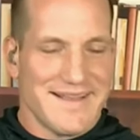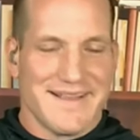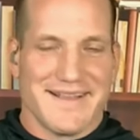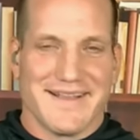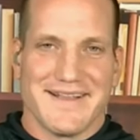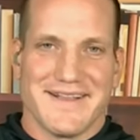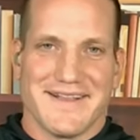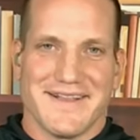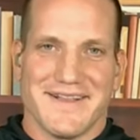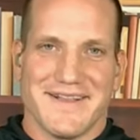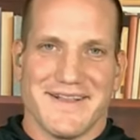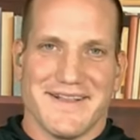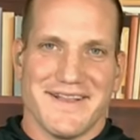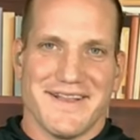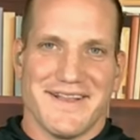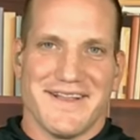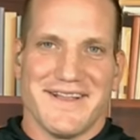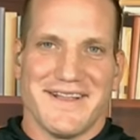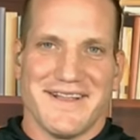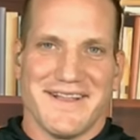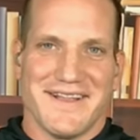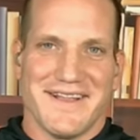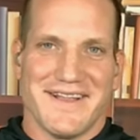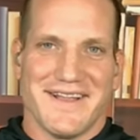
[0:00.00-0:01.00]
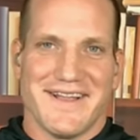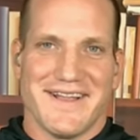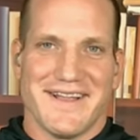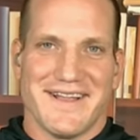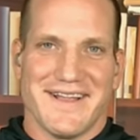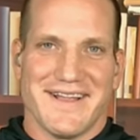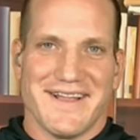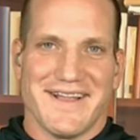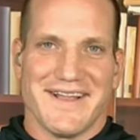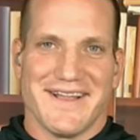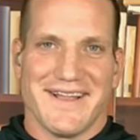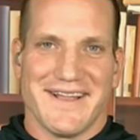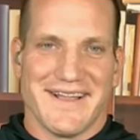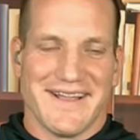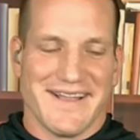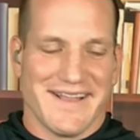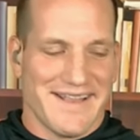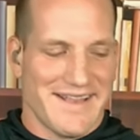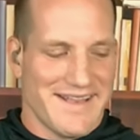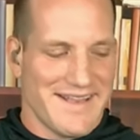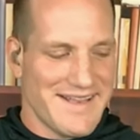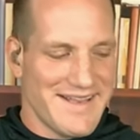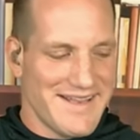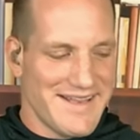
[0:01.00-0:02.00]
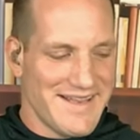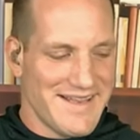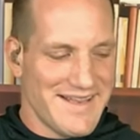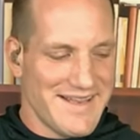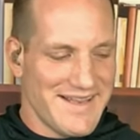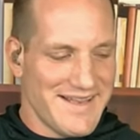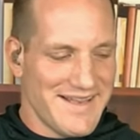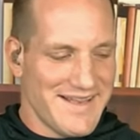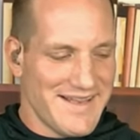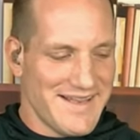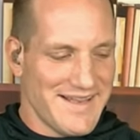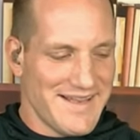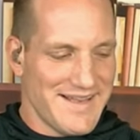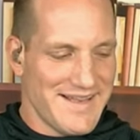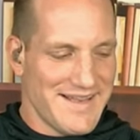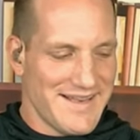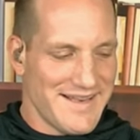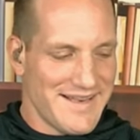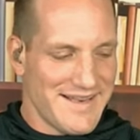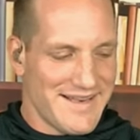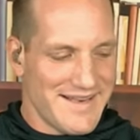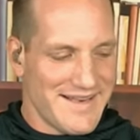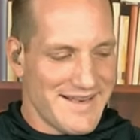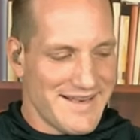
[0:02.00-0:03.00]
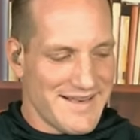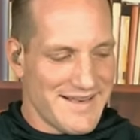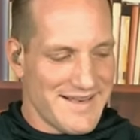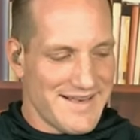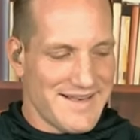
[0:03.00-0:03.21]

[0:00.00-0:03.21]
[no speech]